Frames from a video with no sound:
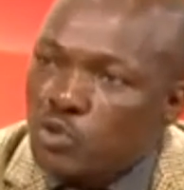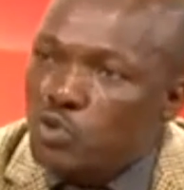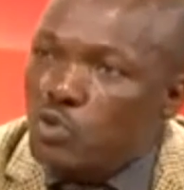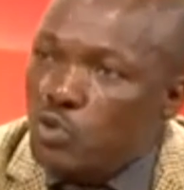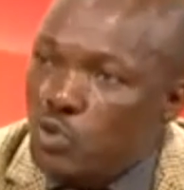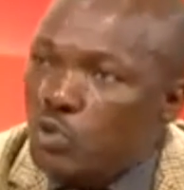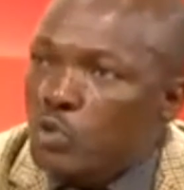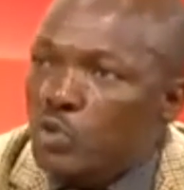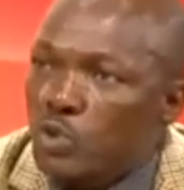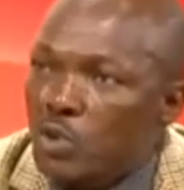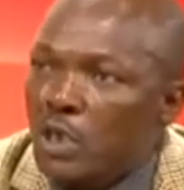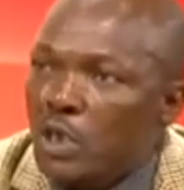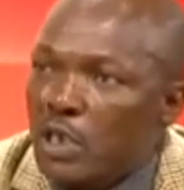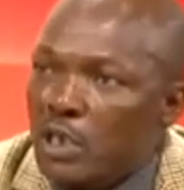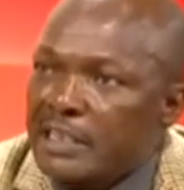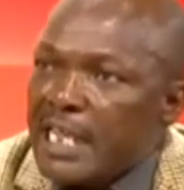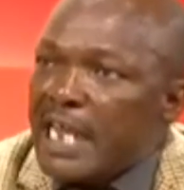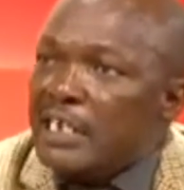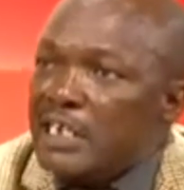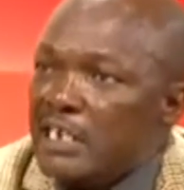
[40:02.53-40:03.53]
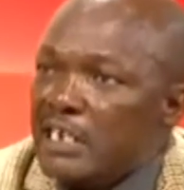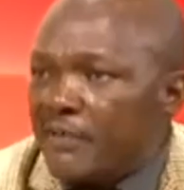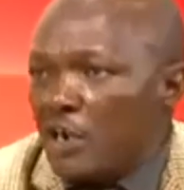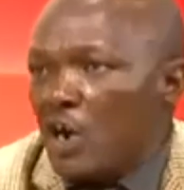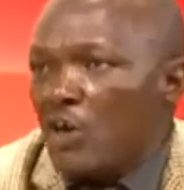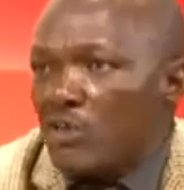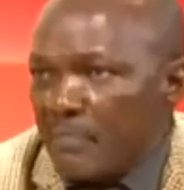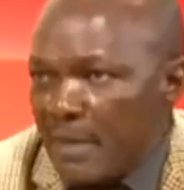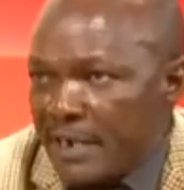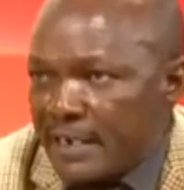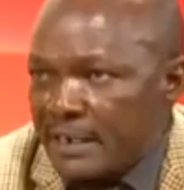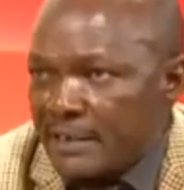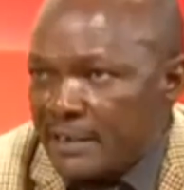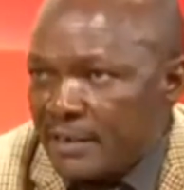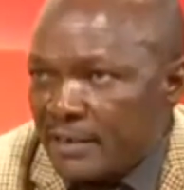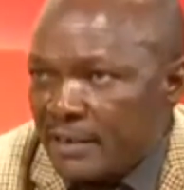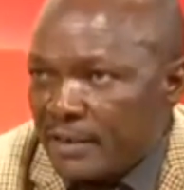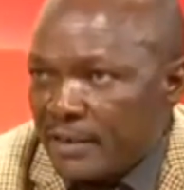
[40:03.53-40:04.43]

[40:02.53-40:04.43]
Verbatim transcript: to do than giving out money.